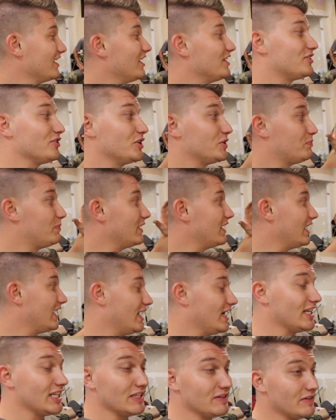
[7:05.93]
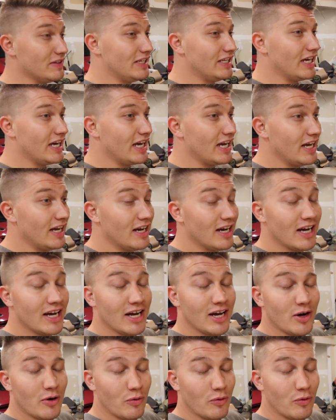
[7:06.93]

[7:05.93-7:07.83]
So it's been a hell of a day.